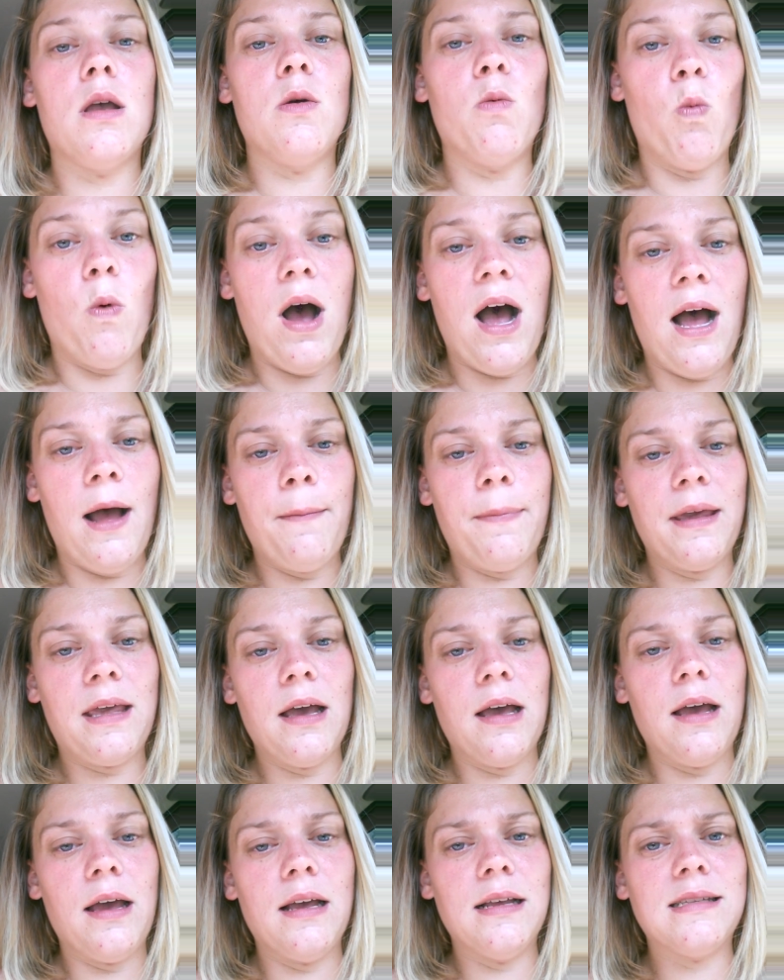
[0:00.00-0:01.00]
Why?
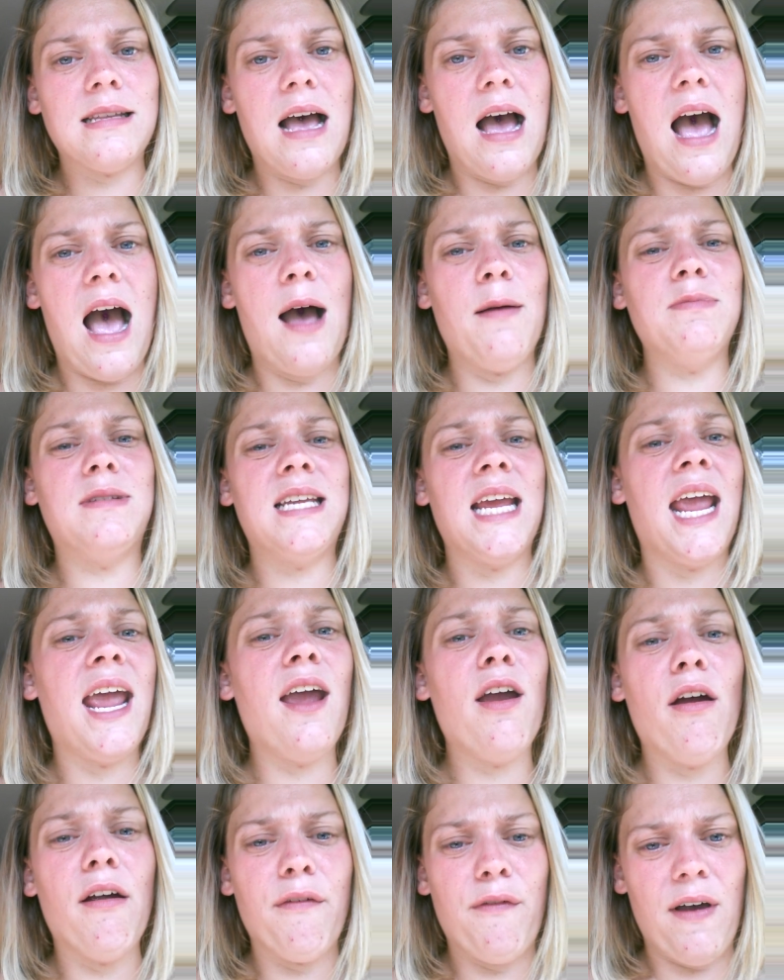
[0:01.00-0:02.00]
Because I'm
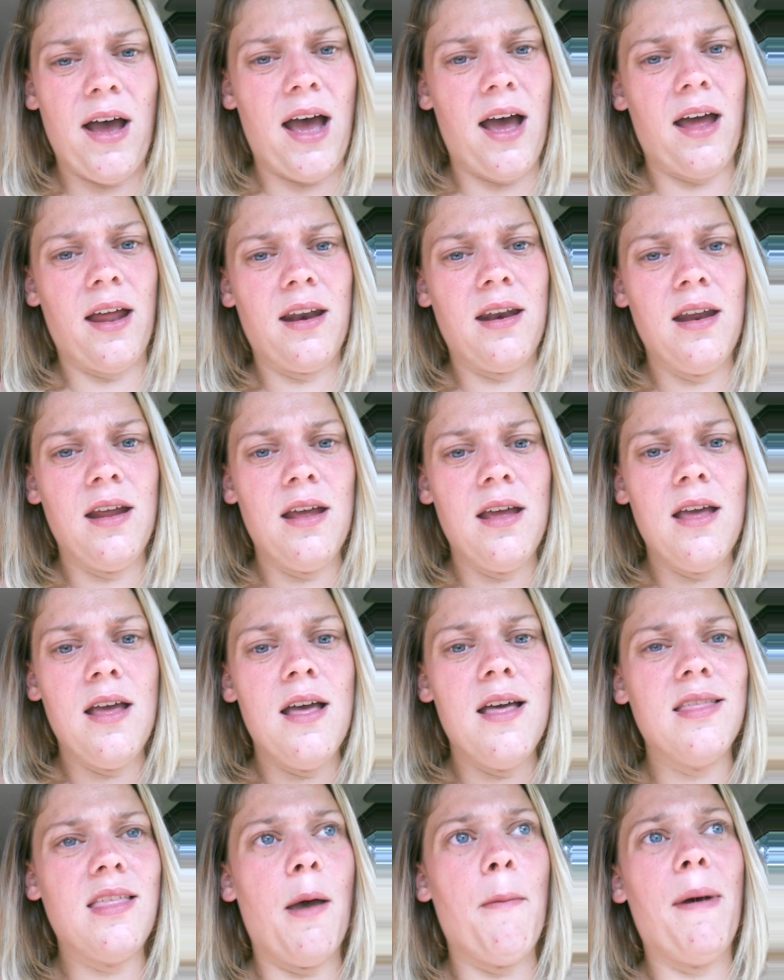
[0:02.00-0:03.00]
terrified
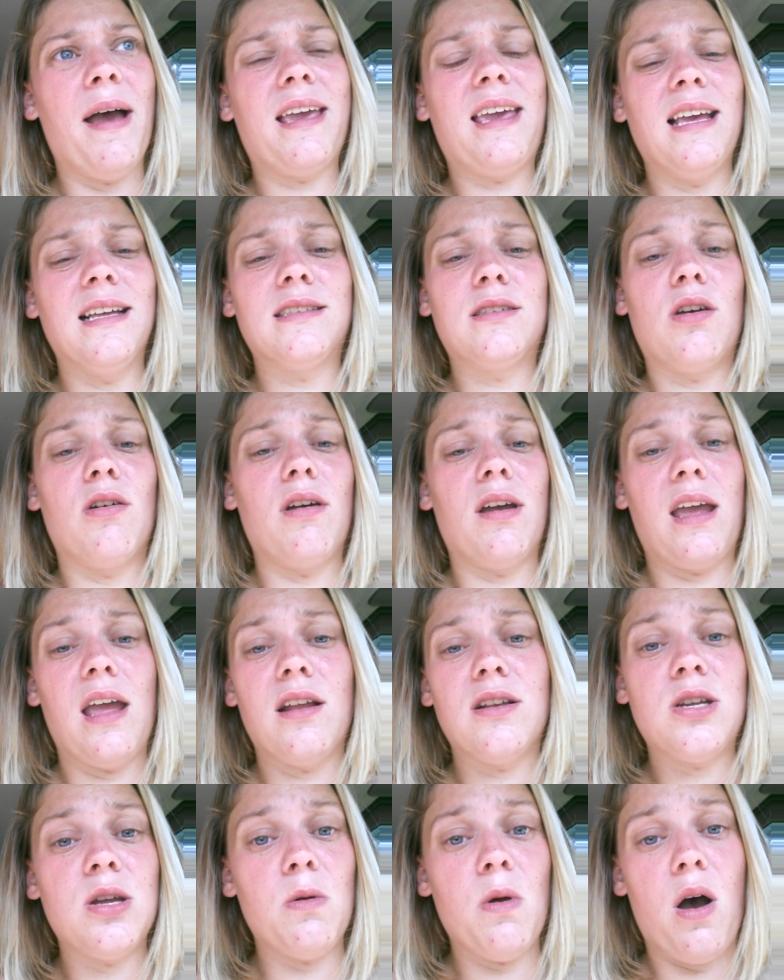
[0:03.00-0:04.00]
that my kid's going to get
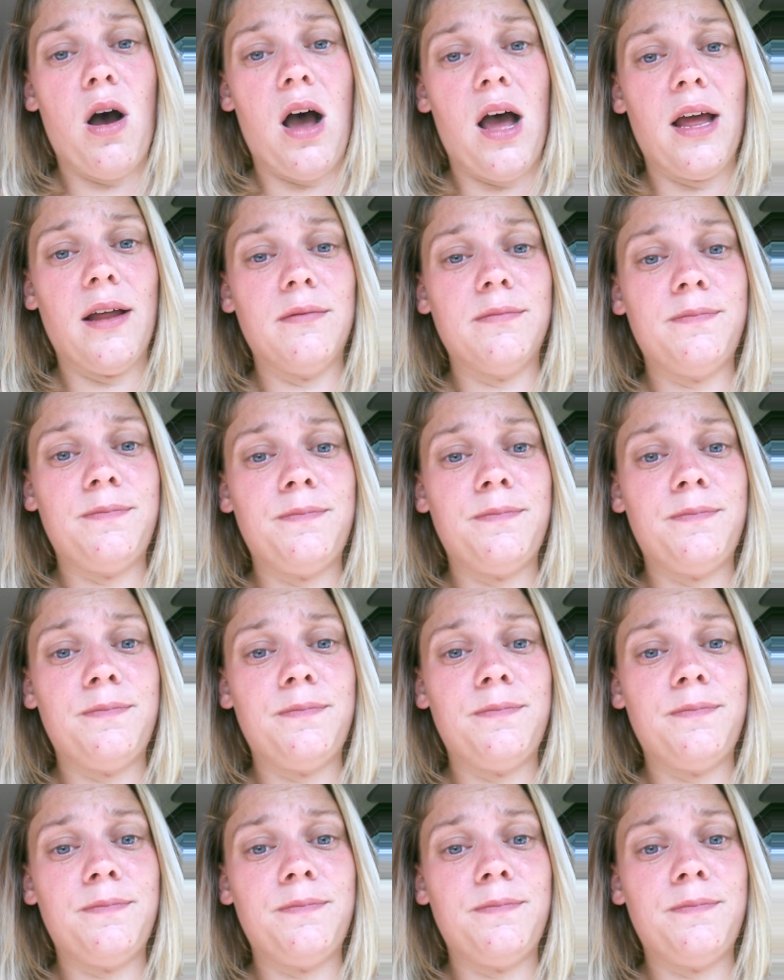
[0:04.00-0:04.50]
too hot.